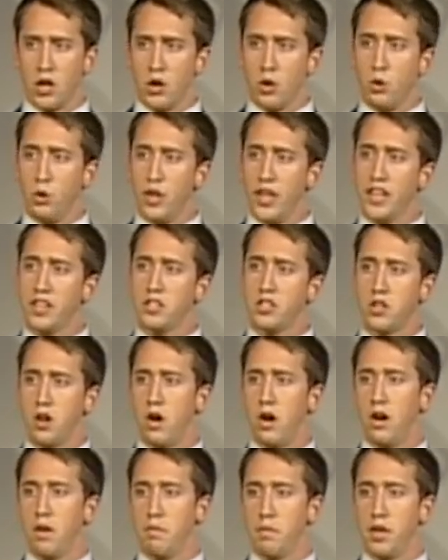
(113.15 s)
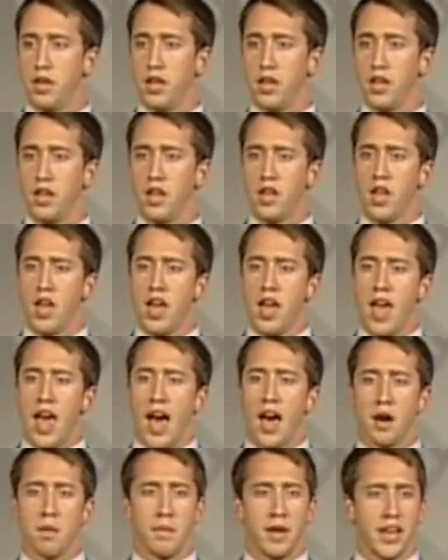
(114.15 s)
who then taught me
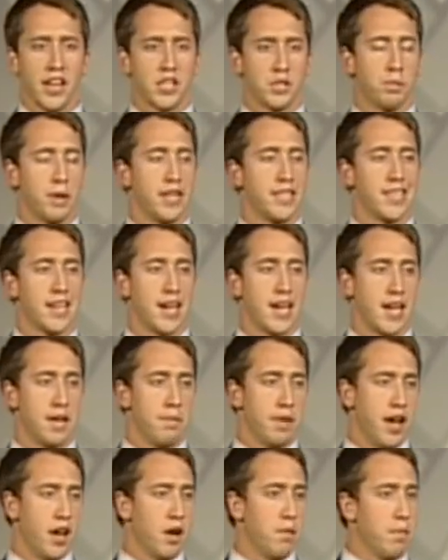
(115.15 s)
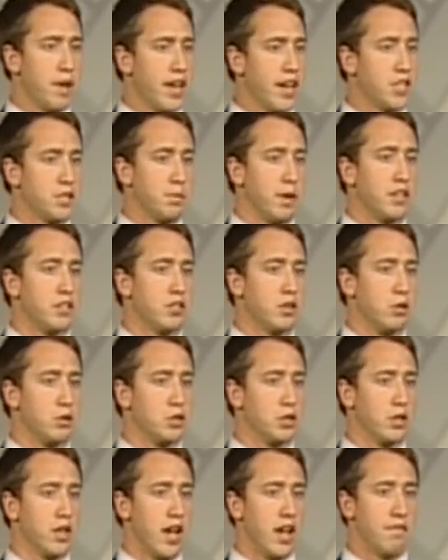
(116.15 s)
how to manage my time, how to manage my
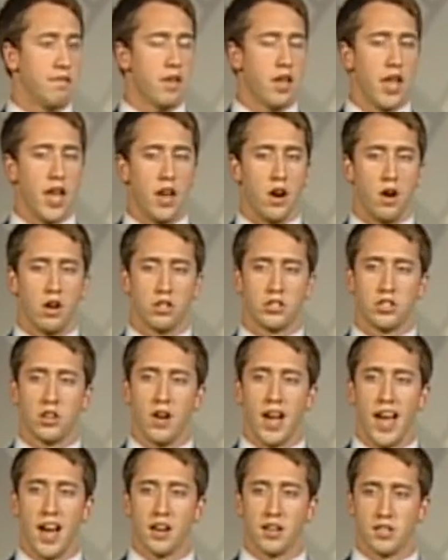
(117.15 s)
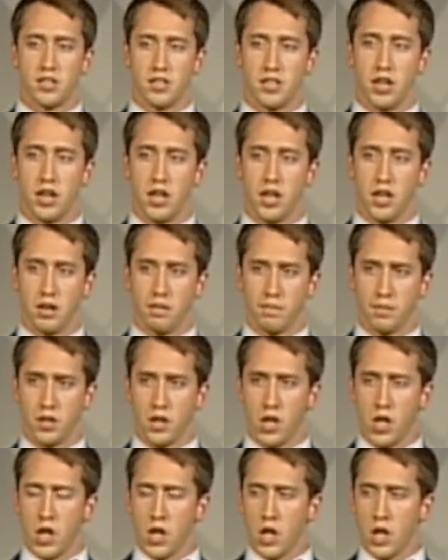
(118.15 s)
social life, and also how to study.
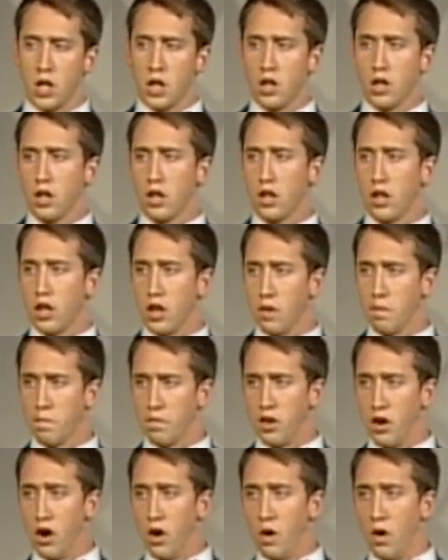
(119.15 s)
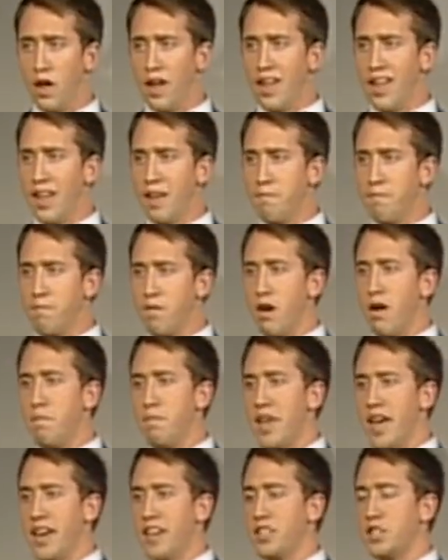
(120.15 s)
You know,
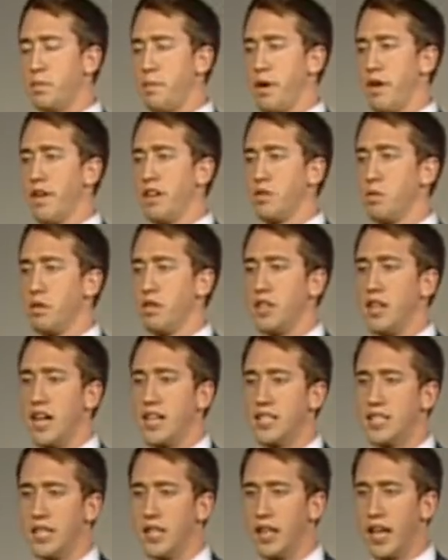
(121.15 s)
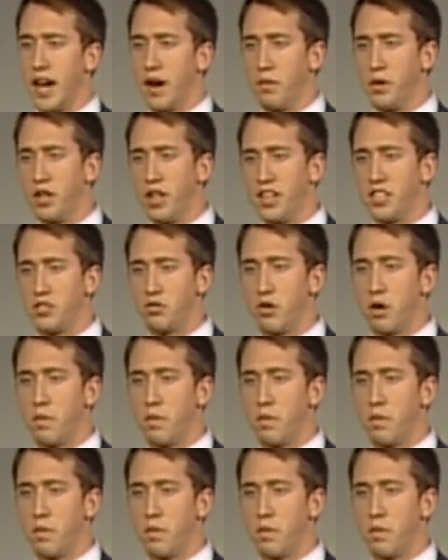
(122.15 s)
from that experience with Don Tilley, I realized